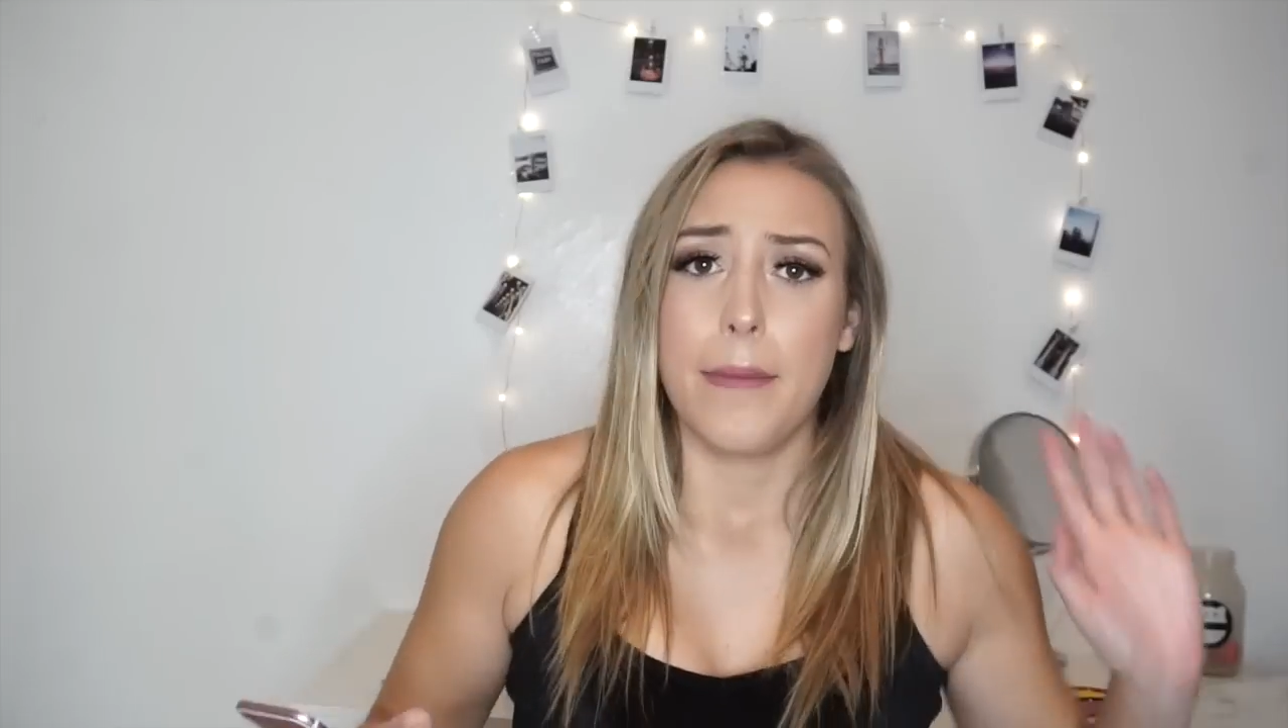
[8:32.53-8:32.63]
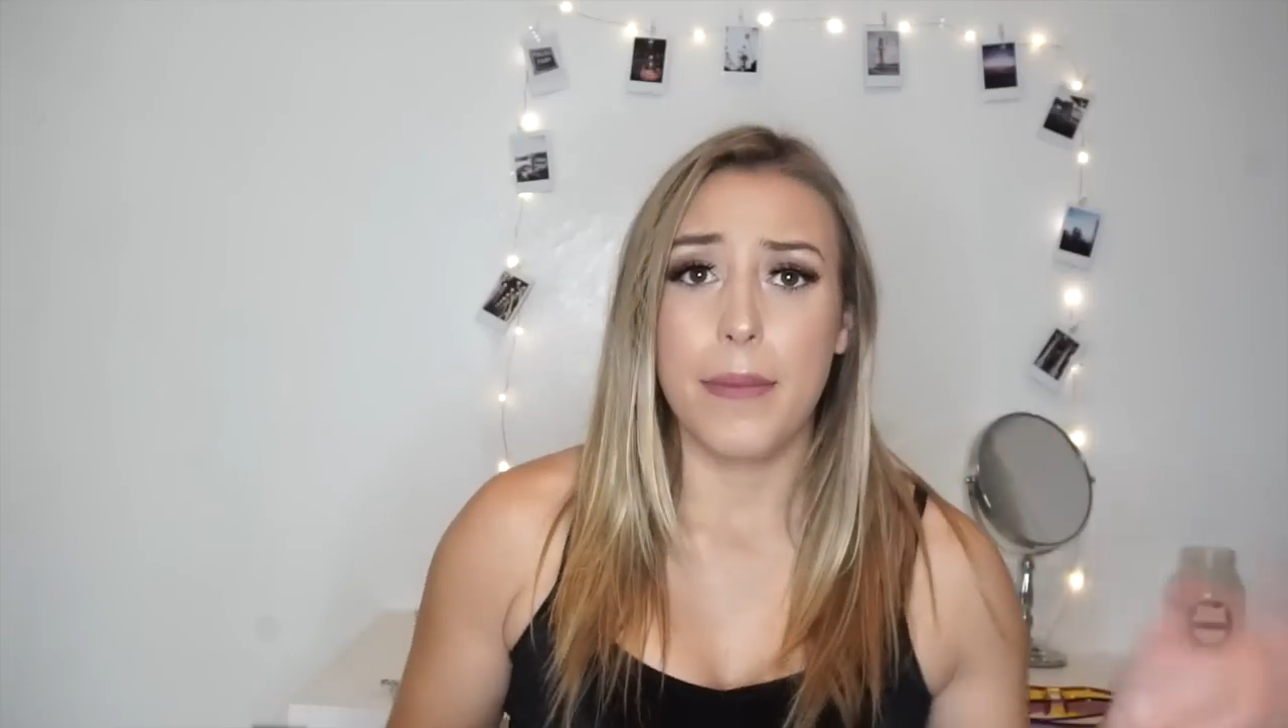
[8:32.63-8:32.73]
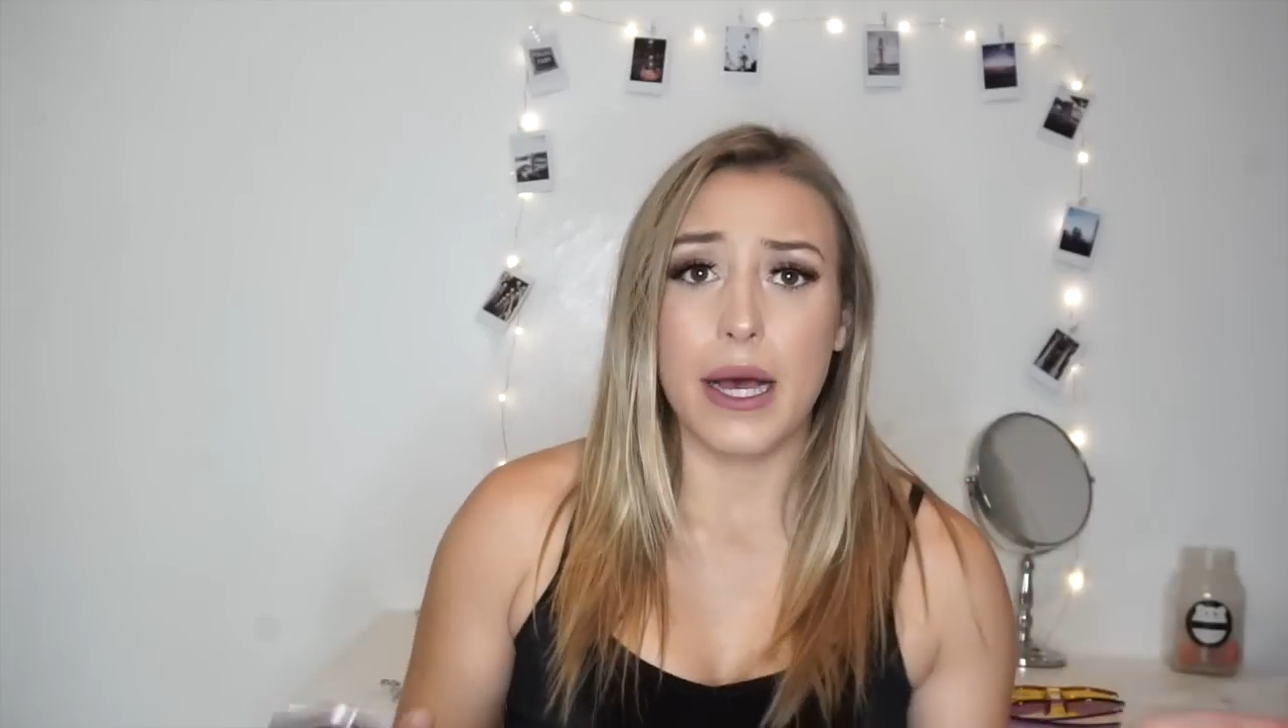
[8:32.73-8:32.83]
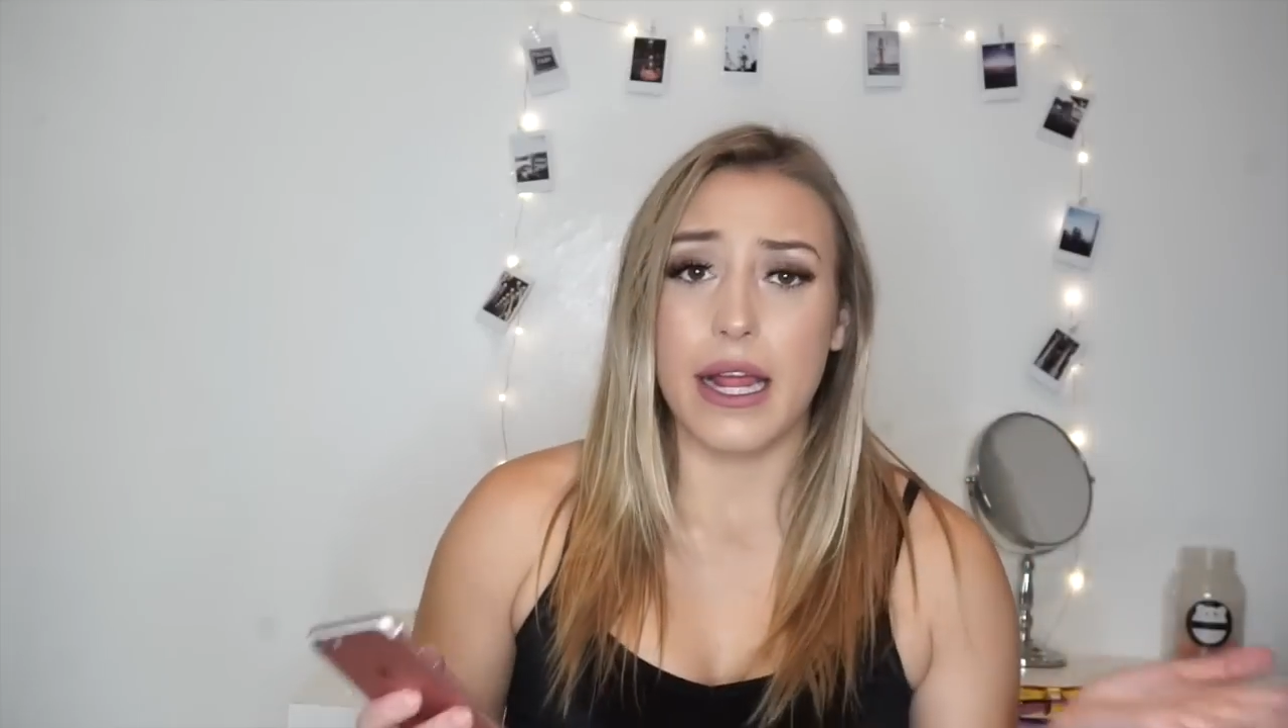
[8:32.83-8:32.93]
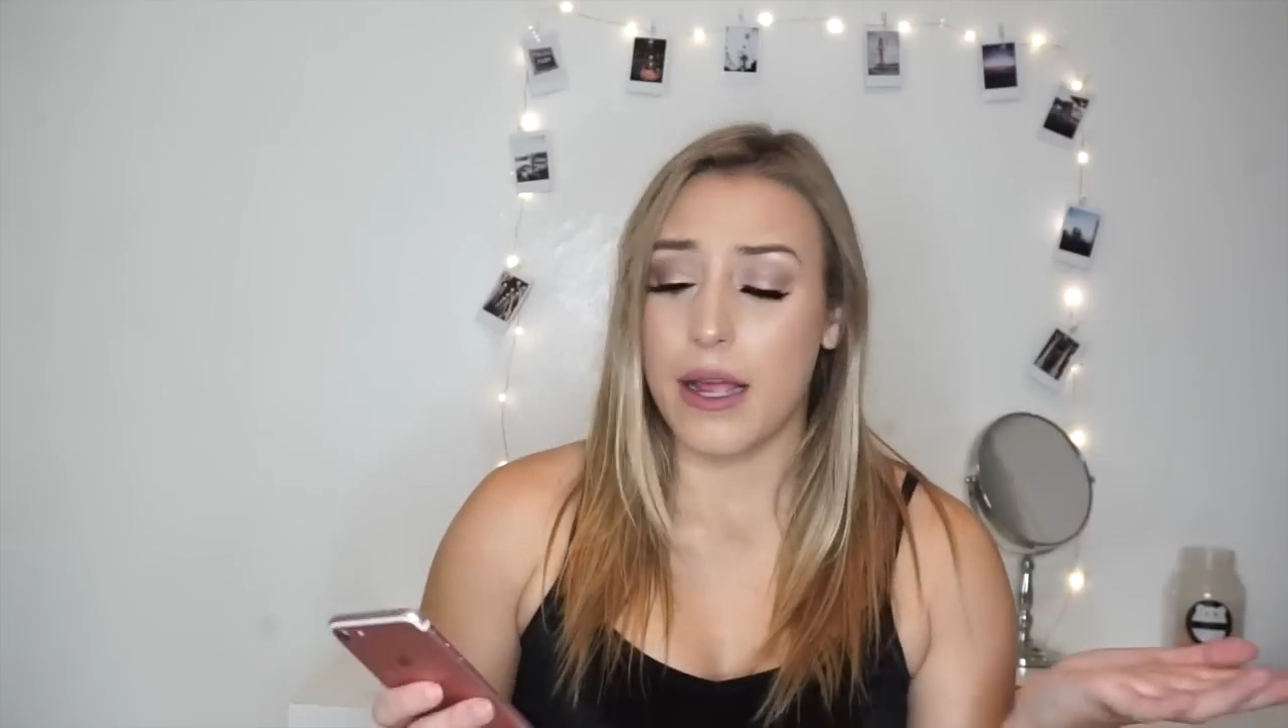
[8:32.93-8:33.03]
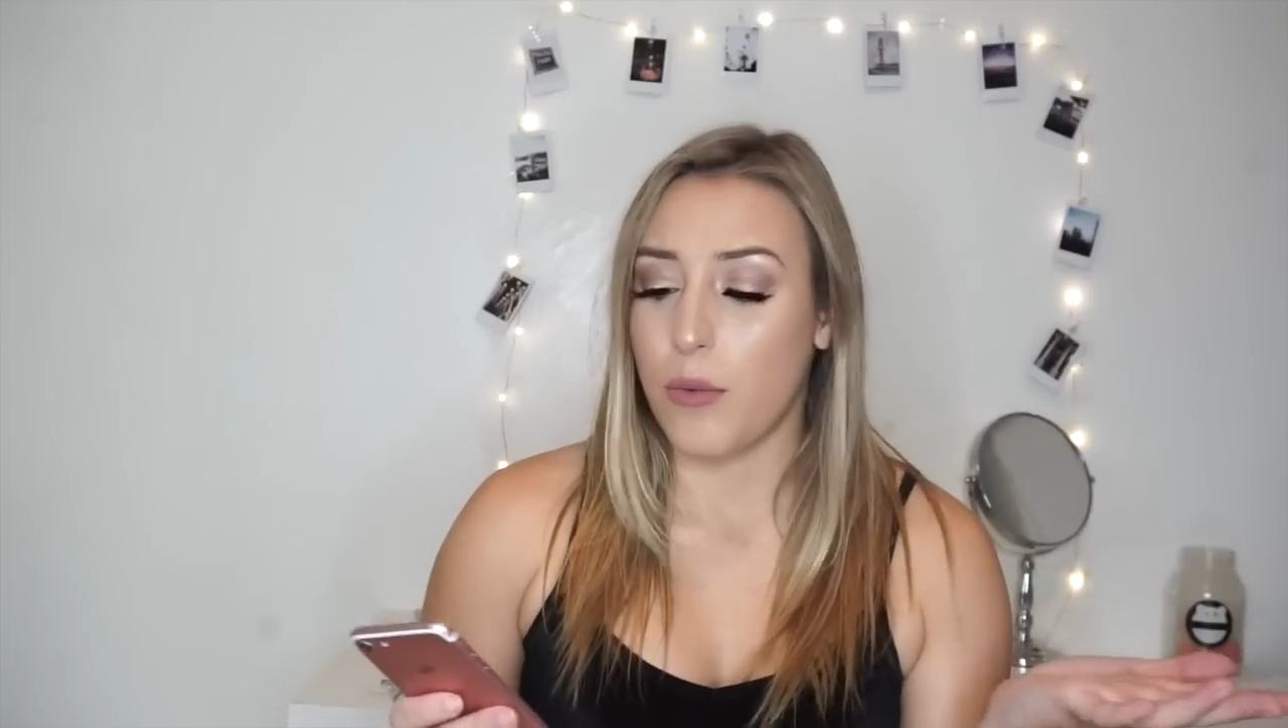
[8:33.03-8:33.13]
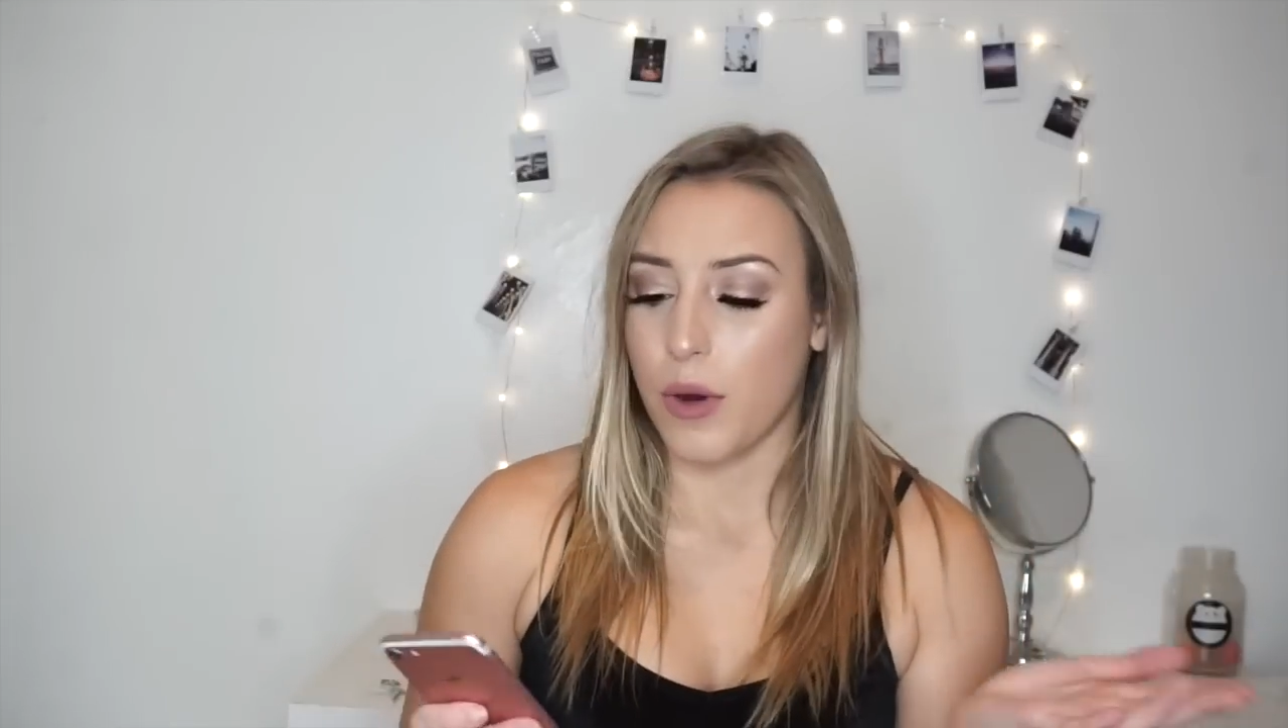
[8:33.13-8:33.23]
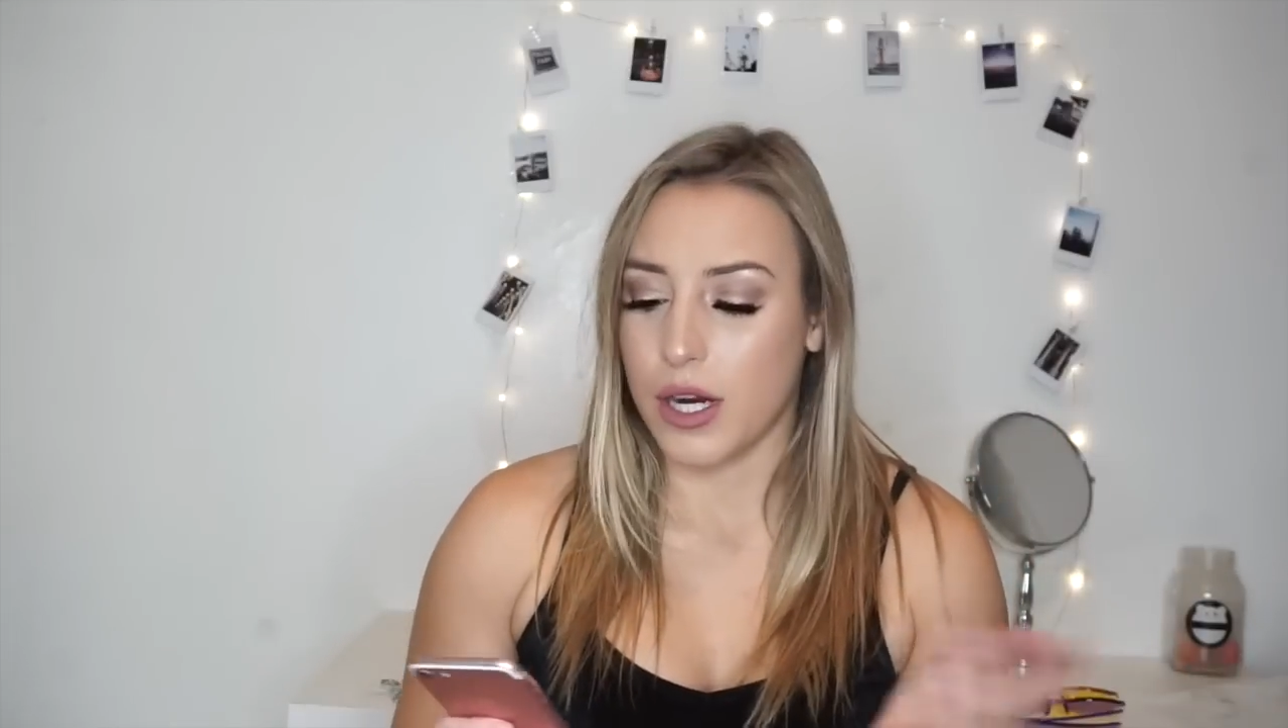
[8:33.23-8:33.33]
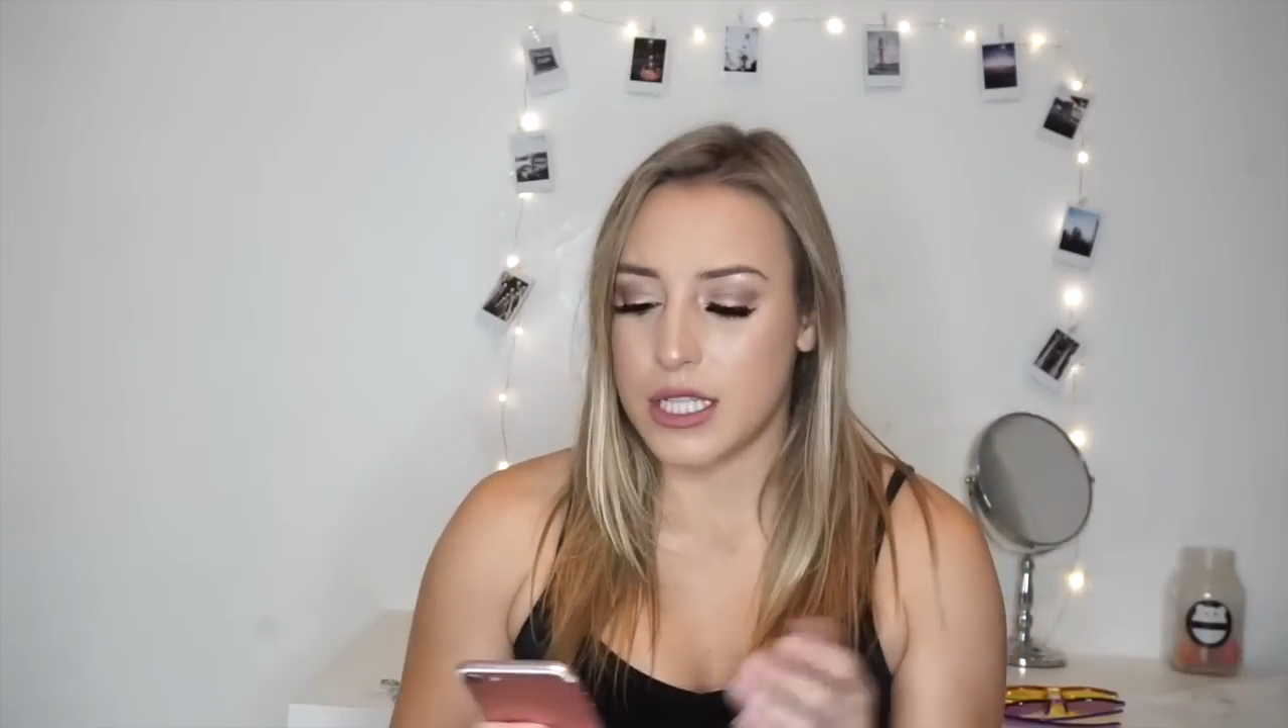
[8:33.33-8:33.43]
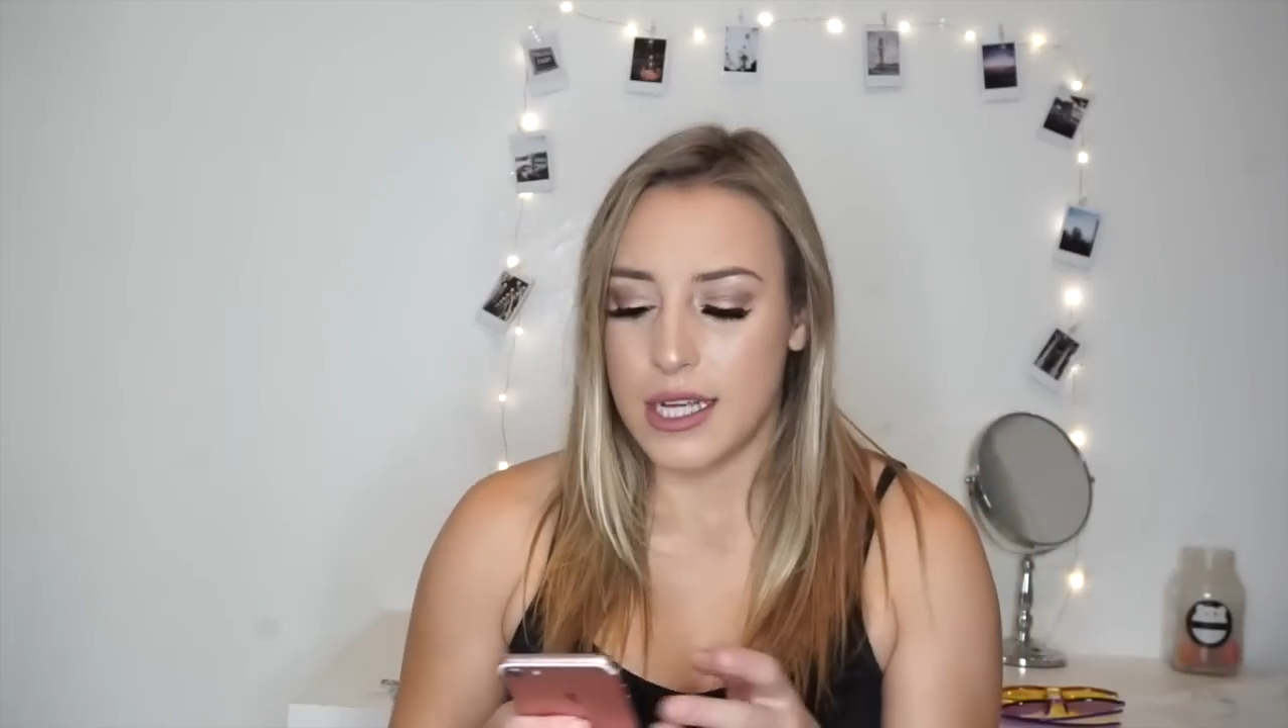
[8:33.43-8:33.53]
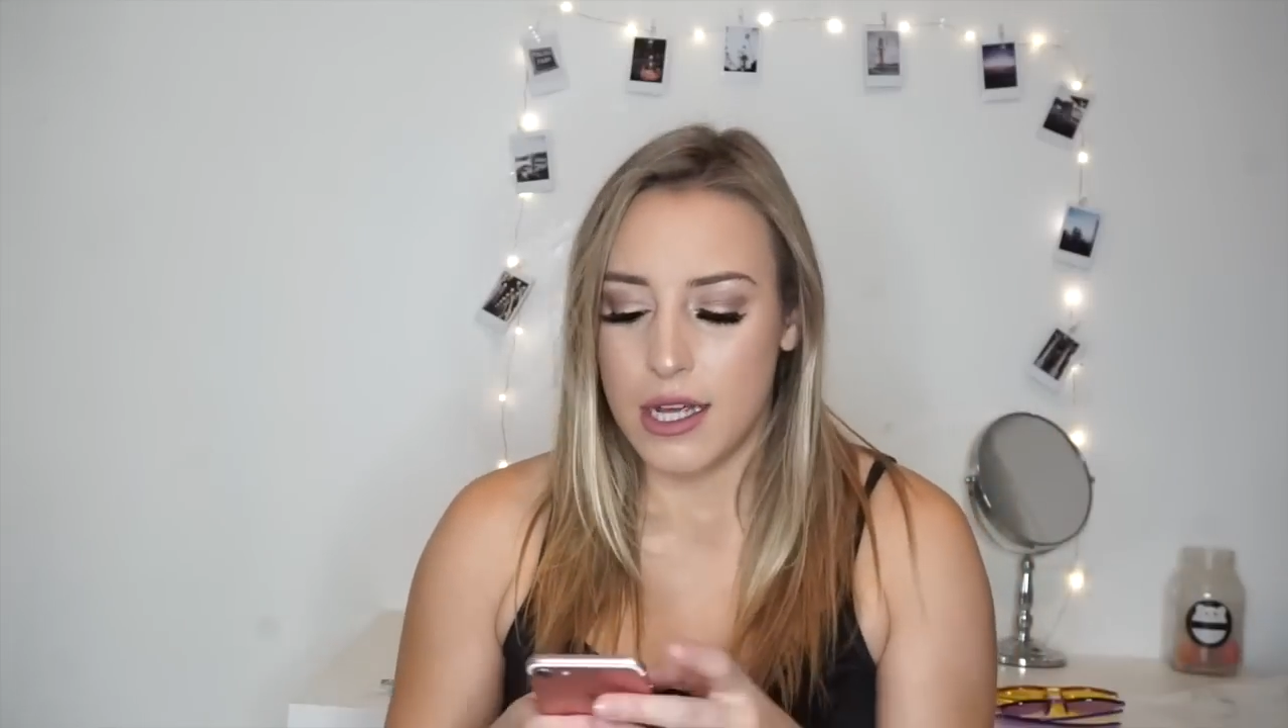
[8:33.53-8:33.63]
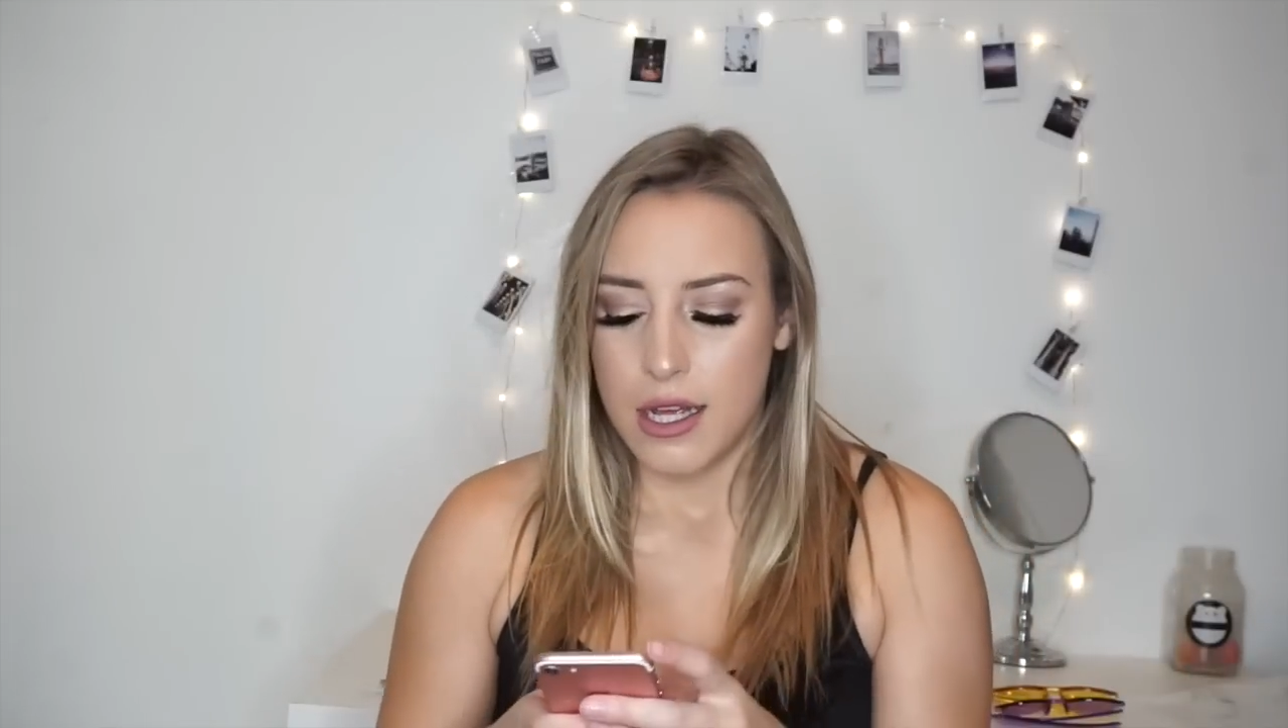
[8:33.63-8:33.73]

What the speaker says: but it worked.